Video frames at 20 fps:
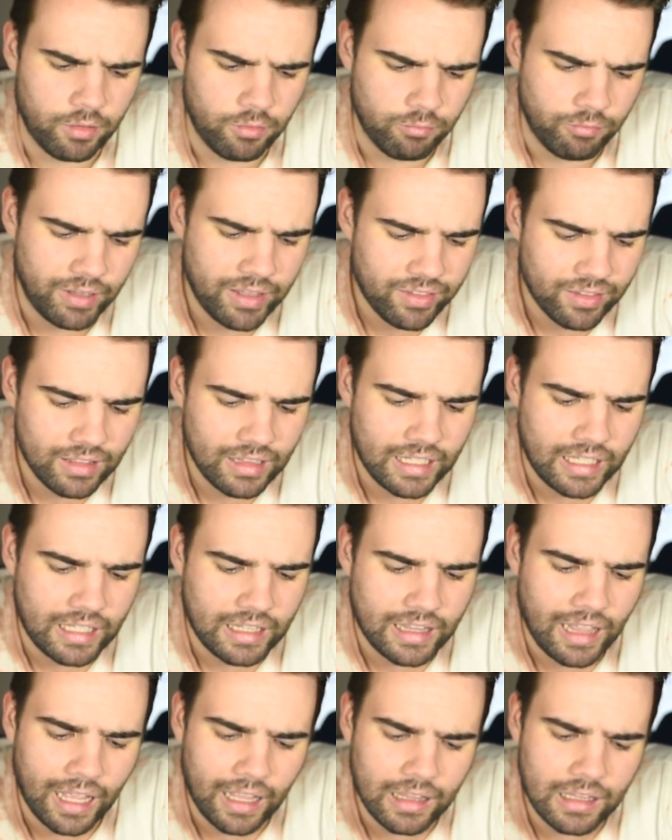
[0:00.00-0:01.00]
recently
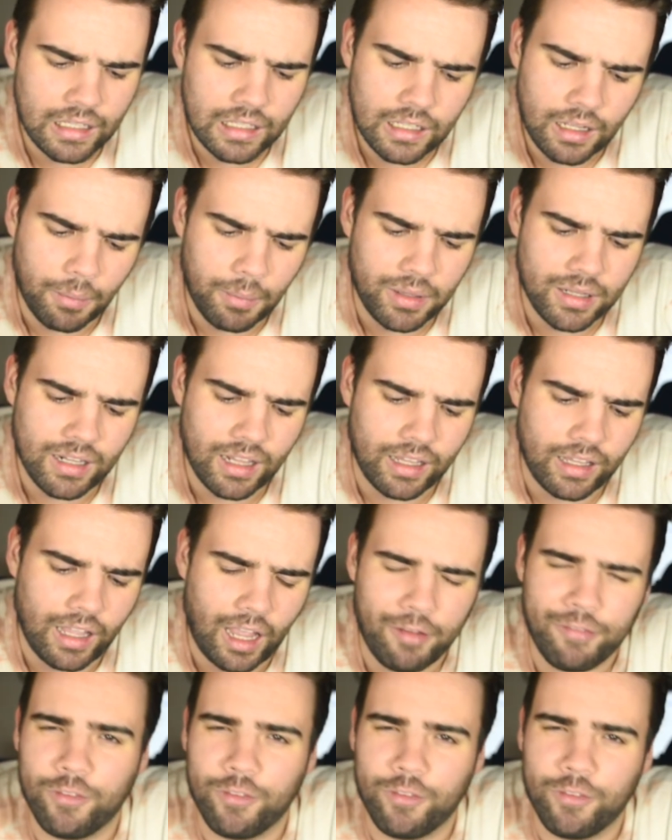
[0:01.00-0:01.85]
I